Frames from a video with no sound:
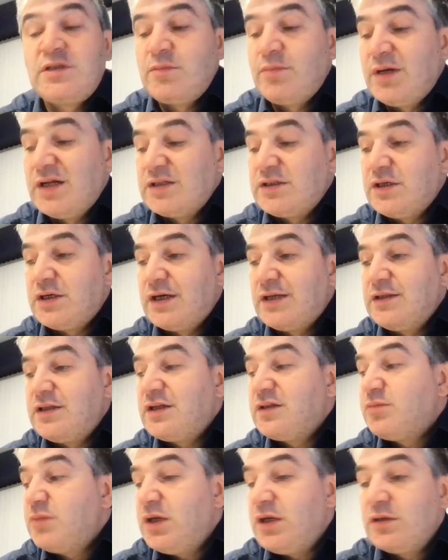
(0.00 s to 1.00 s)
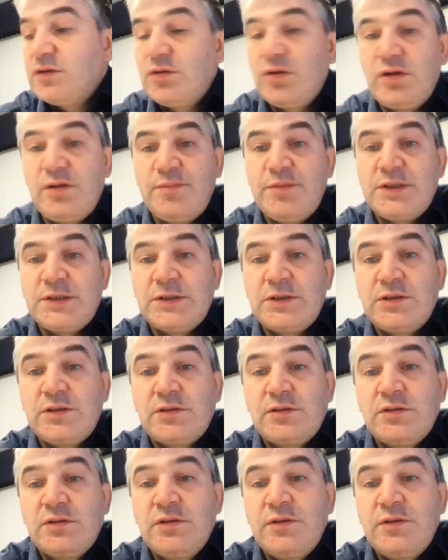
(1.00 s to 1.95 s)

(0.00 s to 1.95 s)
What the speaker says: it's a multi-hundred-million dollar business.